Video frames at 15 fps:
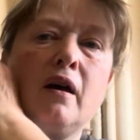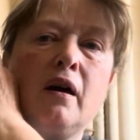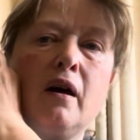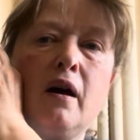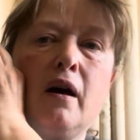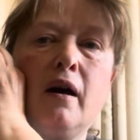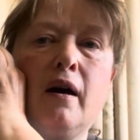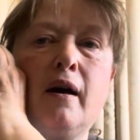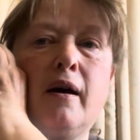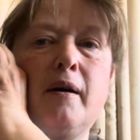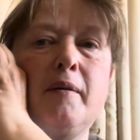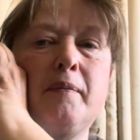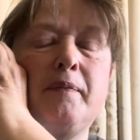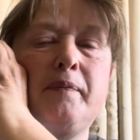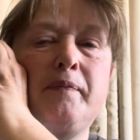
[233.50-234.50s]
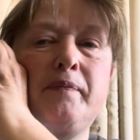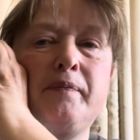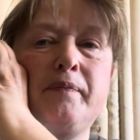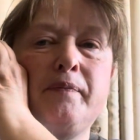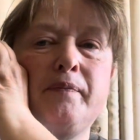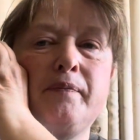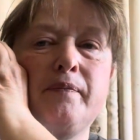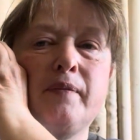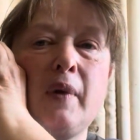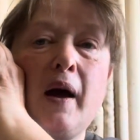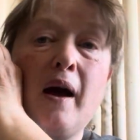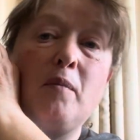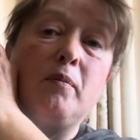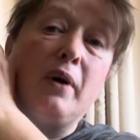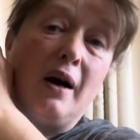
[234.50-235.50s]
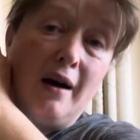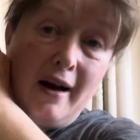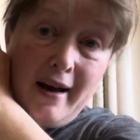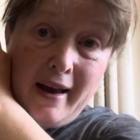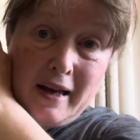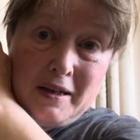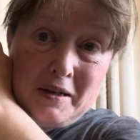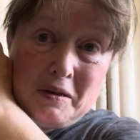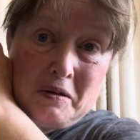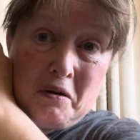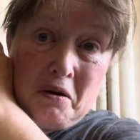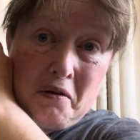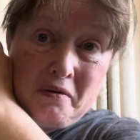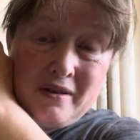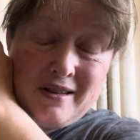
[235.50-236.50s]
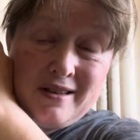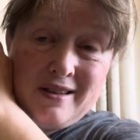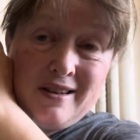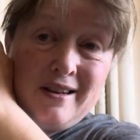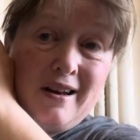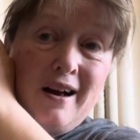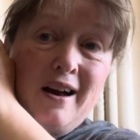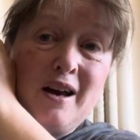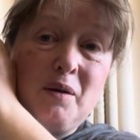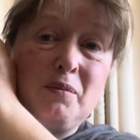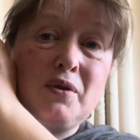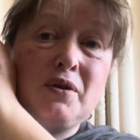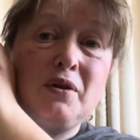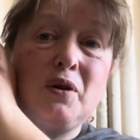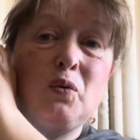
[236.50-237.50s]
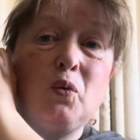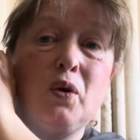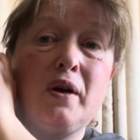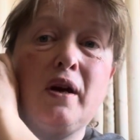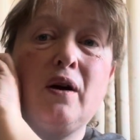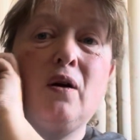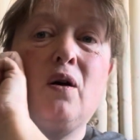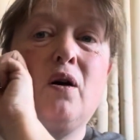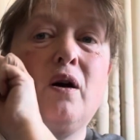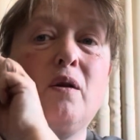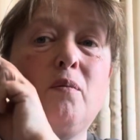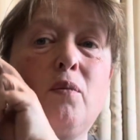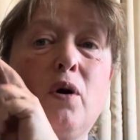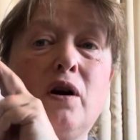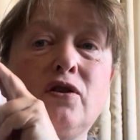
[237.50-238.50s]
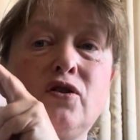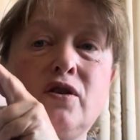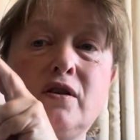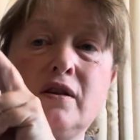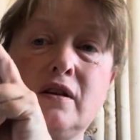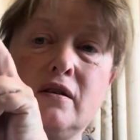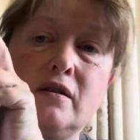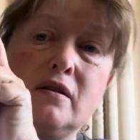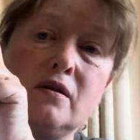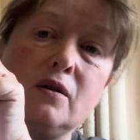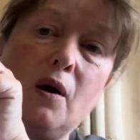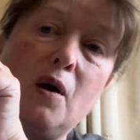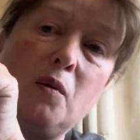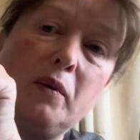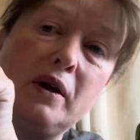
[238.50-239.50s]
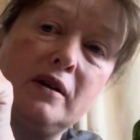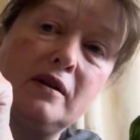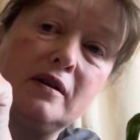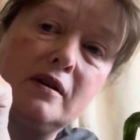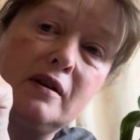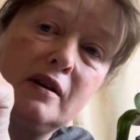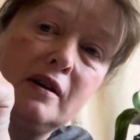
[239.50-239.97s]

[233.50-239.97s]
I'm behind, obviously. I am still working on March's installment.